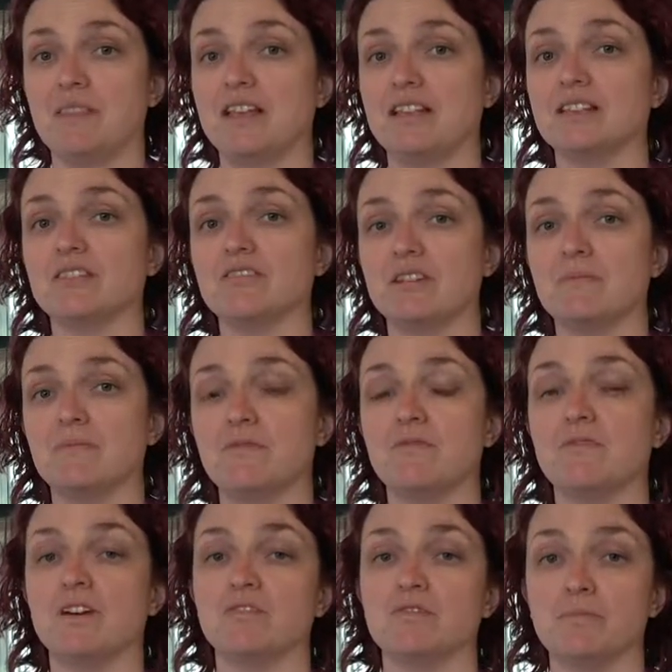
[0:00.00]
and that's a group for
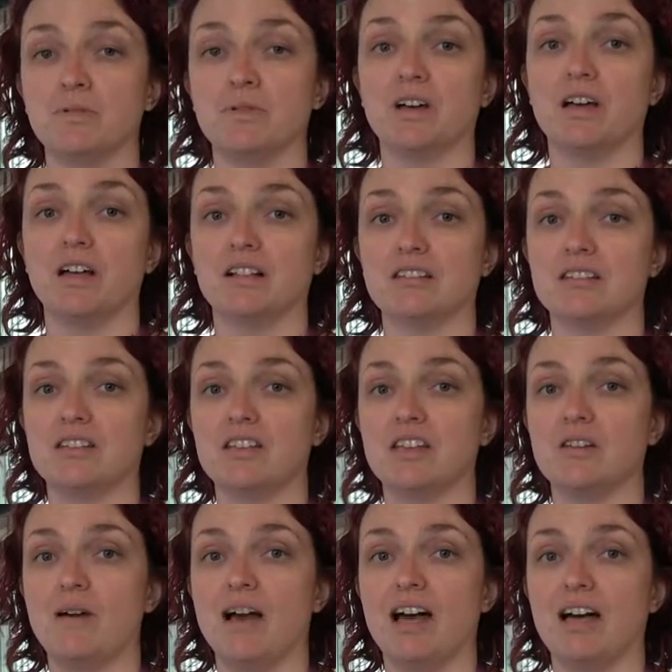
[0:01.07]
vulnerable girls
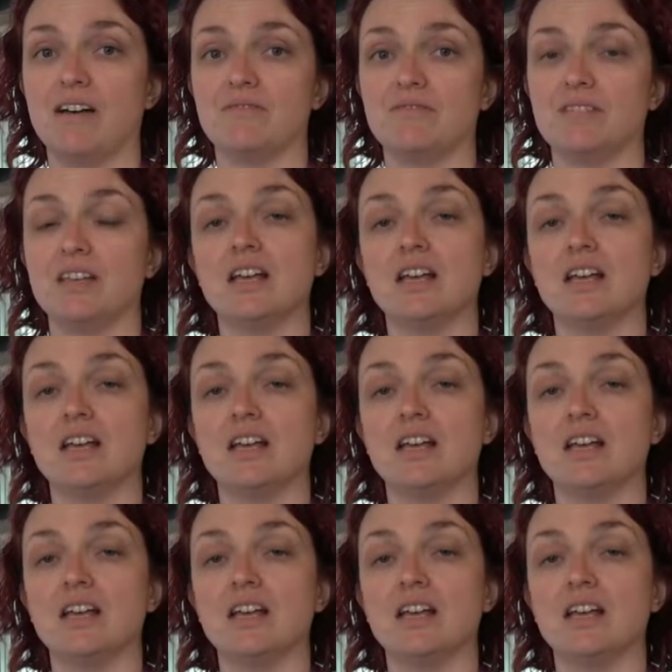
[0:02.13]
who have